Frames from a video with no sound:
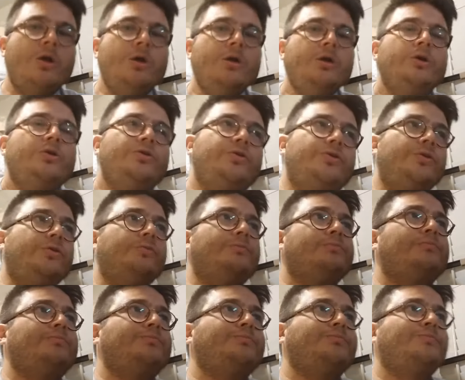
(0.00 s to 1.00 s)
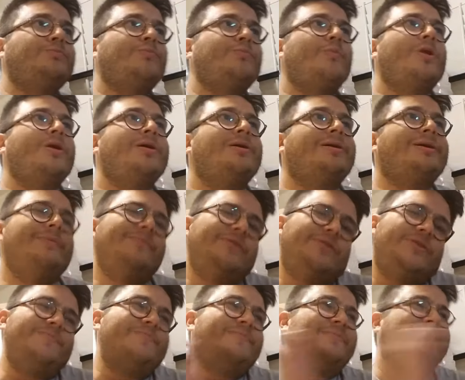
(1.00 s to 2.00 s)
Coming to your defense.
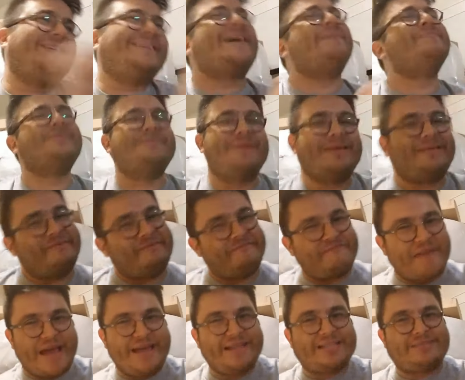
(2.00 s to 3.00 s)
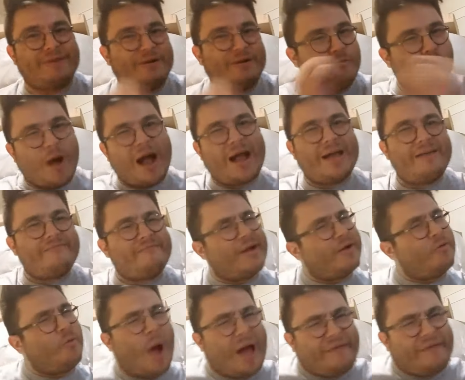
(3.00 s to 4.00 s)
It's coming to my defense. My wife. My
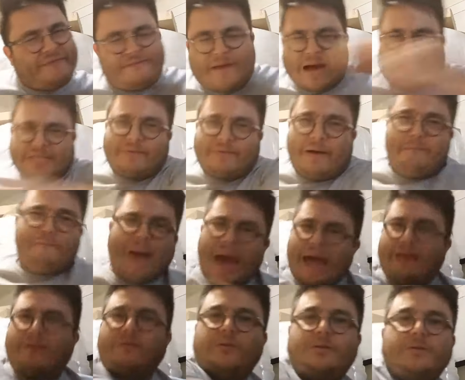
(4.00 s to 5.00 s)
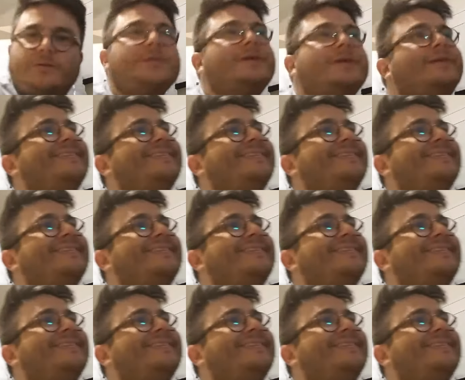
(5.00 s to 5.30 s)
wife fights my battles.